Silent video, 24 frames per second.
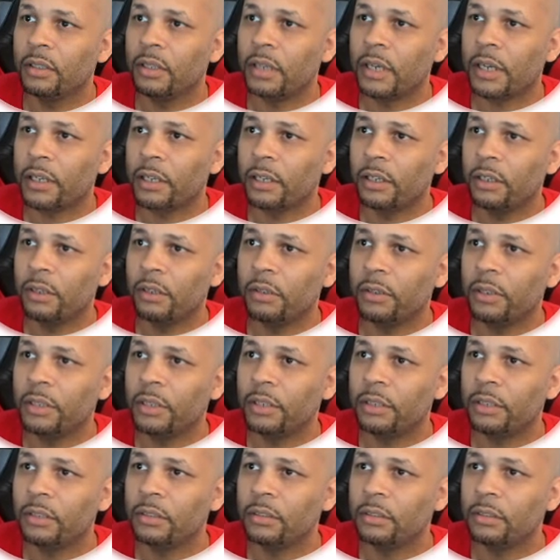I can go
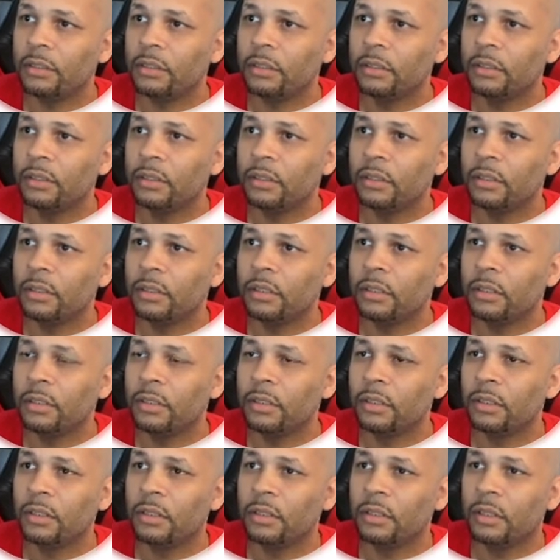in
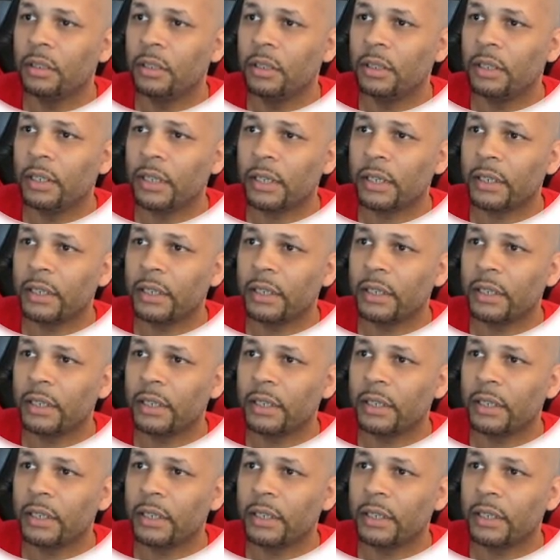and then I